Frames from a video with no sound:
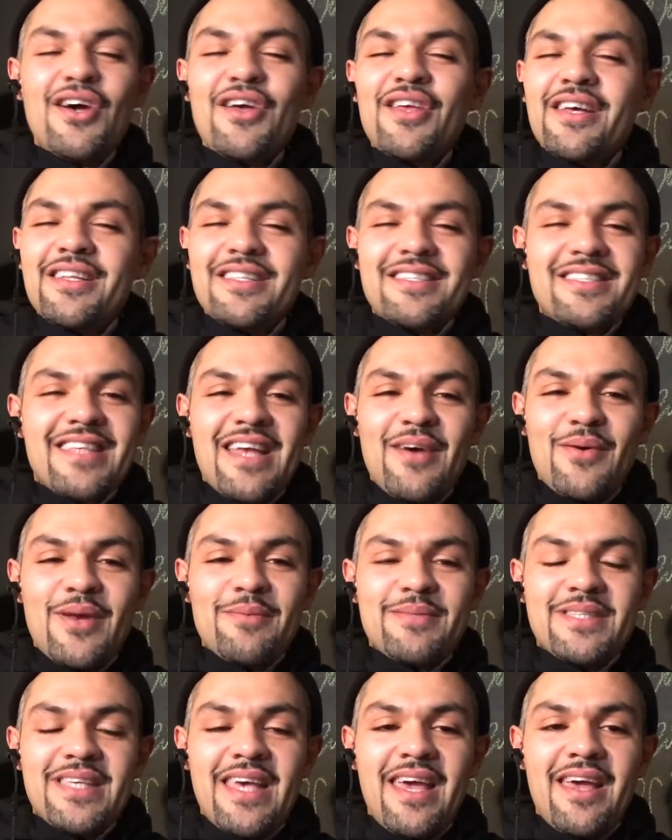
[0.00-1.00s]
You understand what
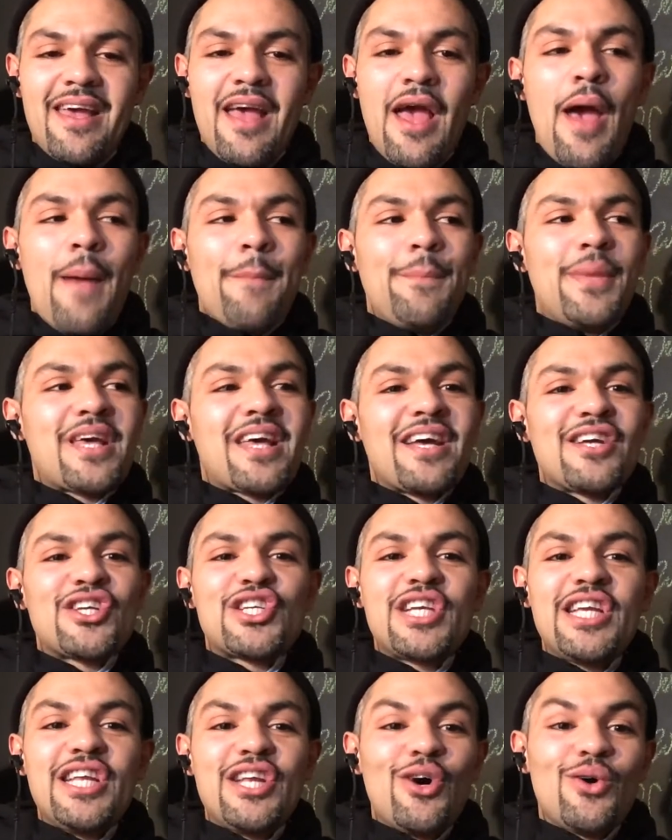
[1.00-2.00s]
I'm saying? Because
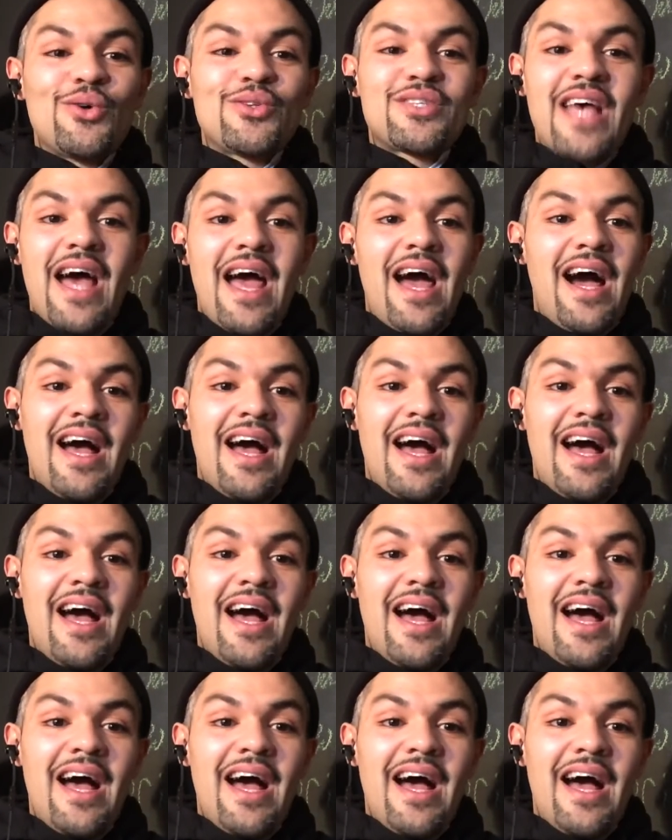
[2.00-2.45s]
she knows